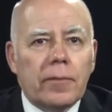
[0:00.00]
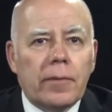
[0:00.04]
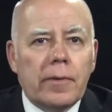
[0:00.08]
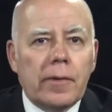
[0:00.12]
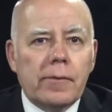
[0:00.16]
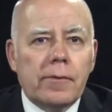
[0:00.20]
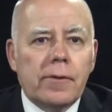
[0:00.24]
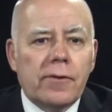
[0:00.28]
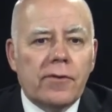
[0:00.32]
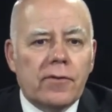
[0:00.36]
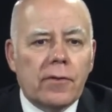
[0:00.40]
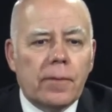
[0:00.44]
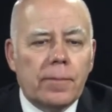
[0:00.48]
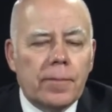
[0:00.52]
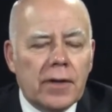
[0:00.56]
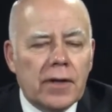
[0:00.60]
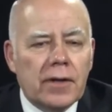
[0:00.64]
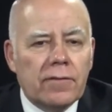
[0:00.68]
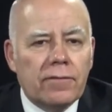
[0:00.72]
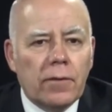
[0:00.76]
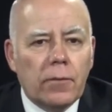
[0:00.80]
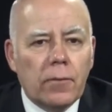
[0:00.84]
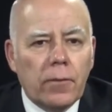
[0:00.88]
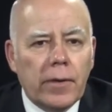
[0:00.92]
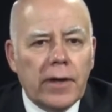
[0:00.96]
maybe is a bit
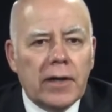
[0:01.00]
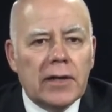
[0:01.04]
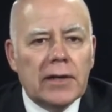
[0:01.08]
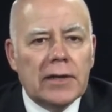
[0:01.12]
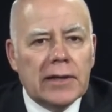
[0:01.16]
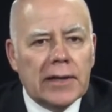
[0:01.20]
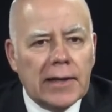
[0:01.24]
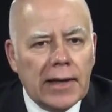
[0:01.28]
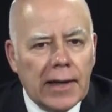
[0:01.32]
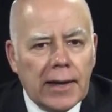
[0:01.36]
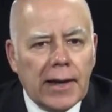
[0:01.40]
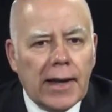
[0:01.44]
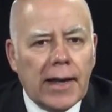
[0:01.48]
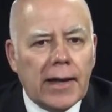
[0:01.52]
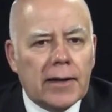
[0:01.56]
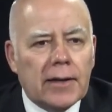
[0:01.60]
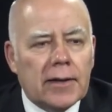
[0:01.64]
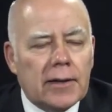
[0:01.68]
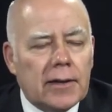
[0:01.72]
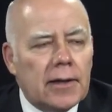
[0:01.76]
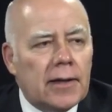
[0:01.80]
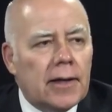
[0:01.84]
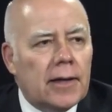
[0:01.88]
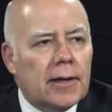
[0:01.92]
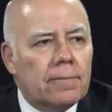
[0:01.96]
of a way to get at it
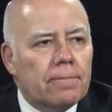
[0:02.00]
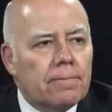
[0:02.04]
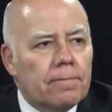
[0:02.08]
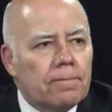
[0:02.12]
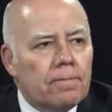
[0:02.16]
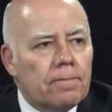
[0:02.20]
again.